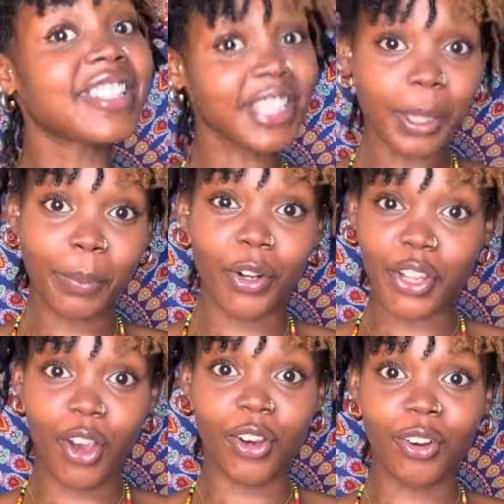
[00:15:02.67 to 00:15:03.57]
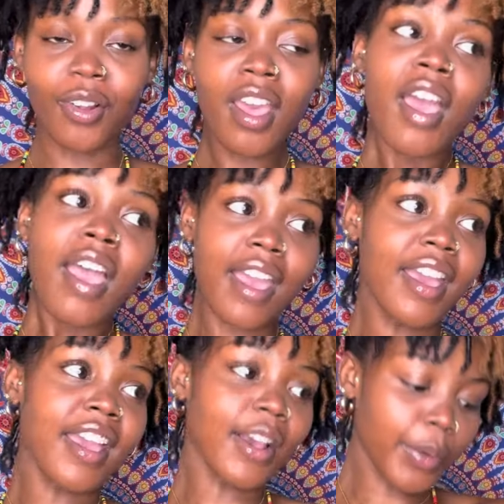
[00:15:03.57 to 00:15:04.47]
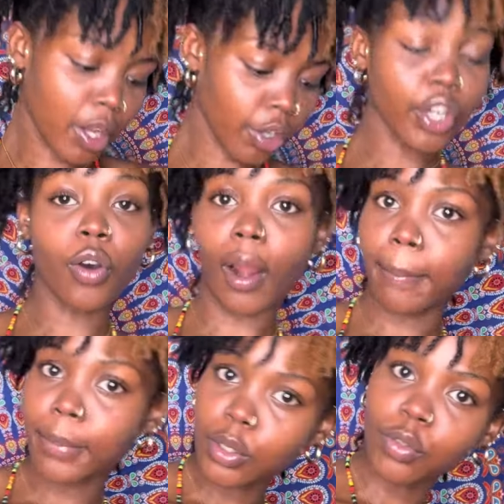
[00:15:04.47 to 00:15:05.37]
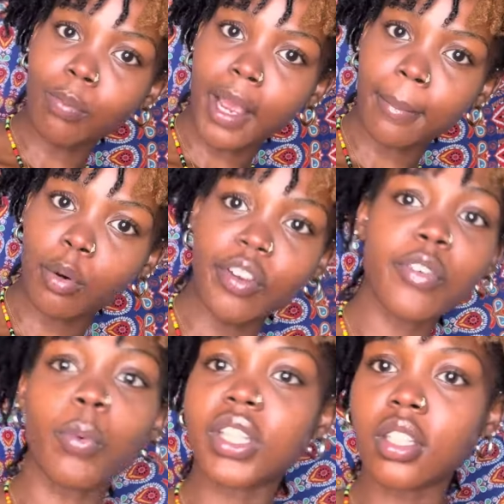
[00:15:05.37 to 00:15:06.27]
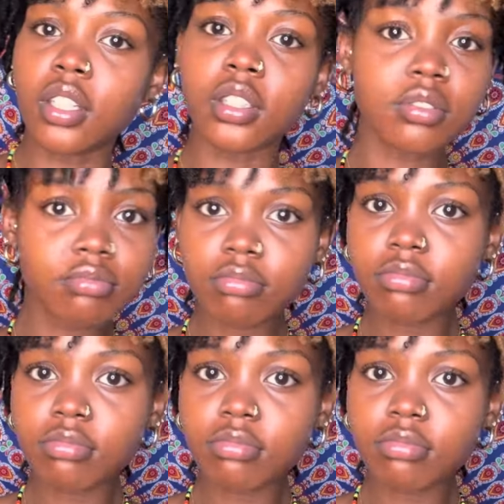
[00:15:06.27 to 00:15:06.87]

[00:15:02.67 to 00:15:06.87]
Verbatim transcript: sleeper, y'all. And we all know our boob might move, even with the,